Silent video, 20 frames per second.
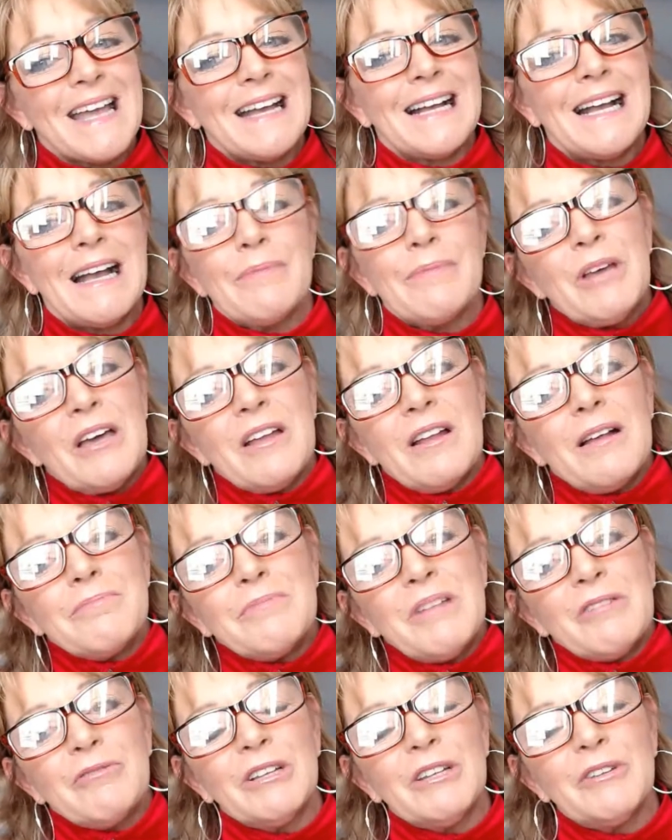I'm
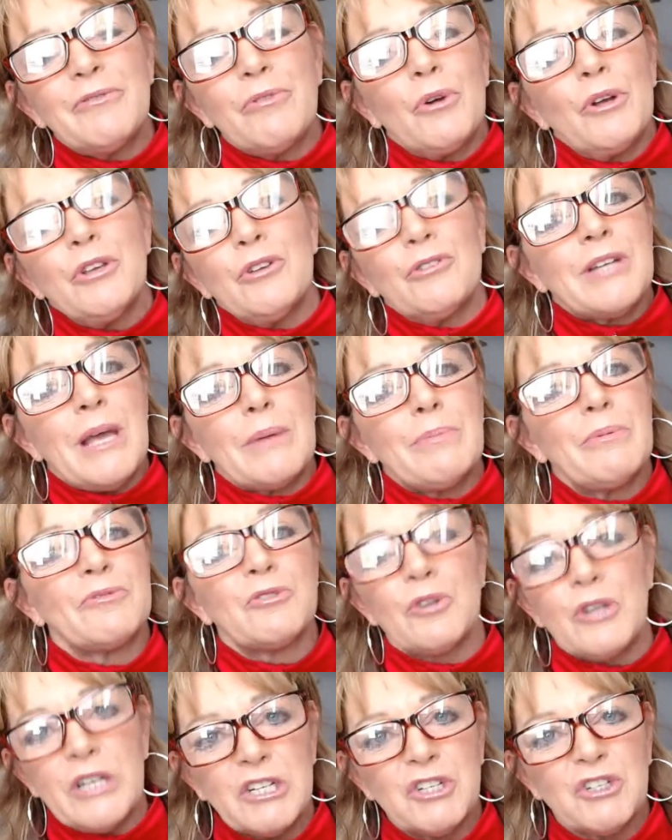not really for your type of
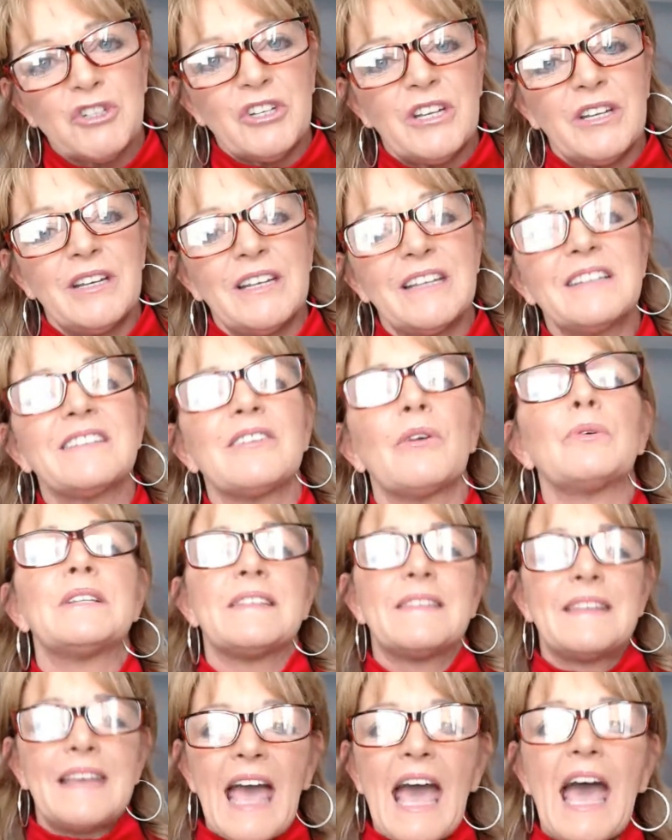tradition. It's
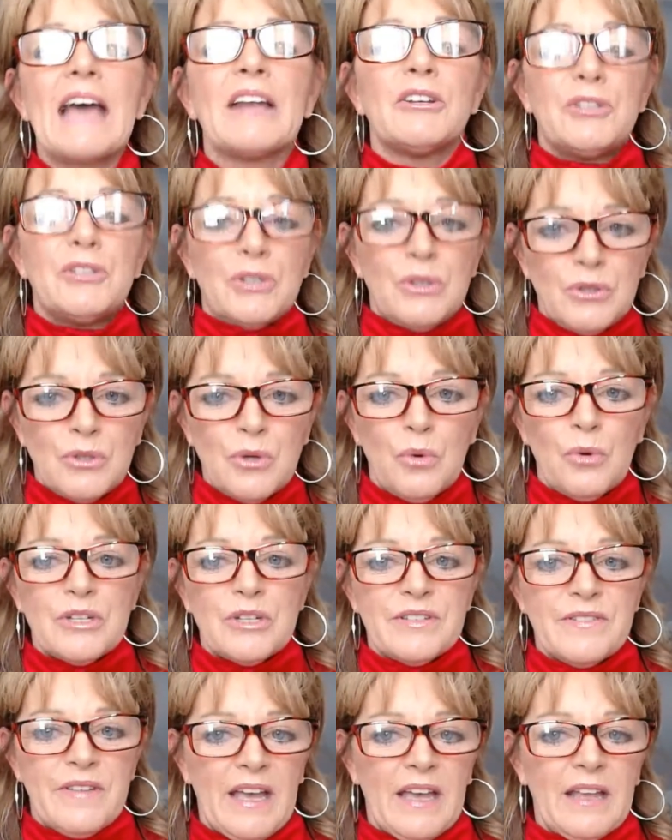the attitude
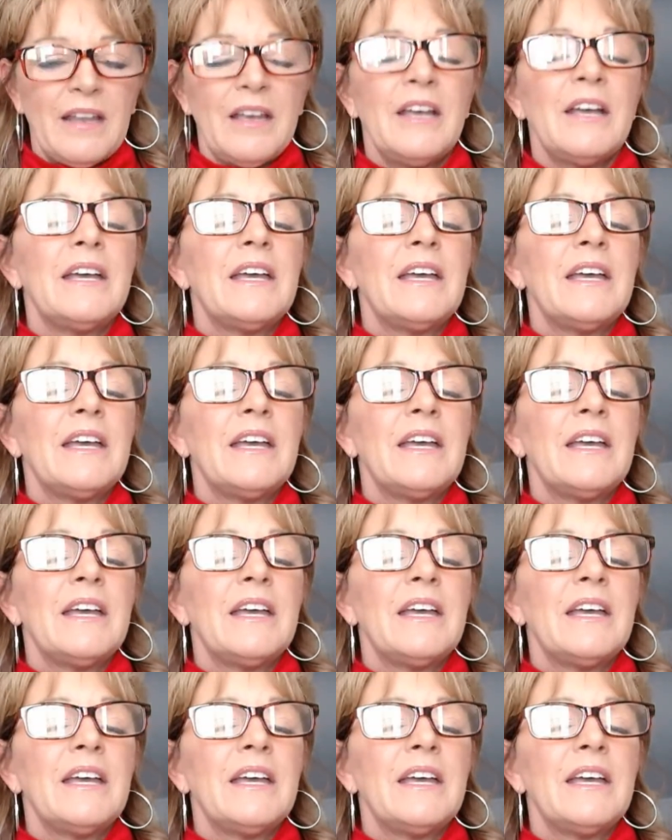towards that.